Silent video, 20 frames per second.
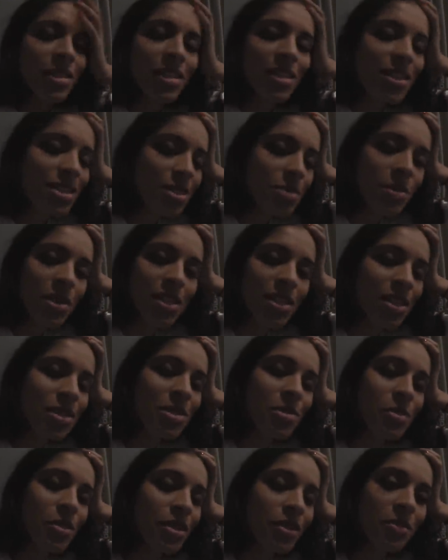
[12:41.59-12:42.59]
It doesn't make sense
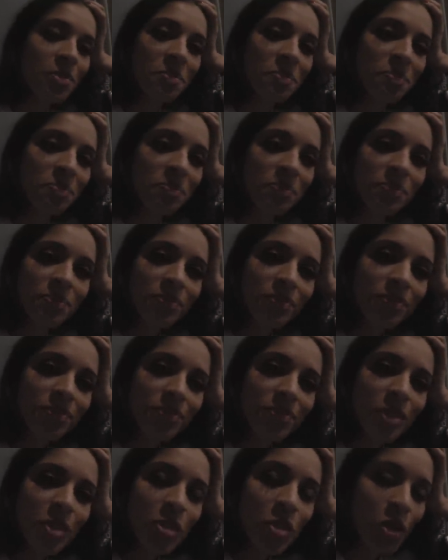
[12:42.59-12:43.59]
to me.
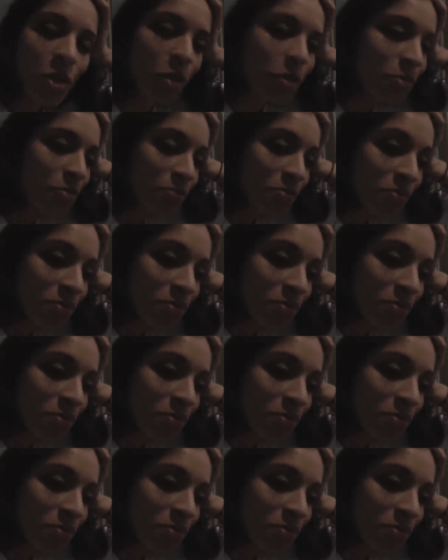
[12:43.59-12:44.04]
So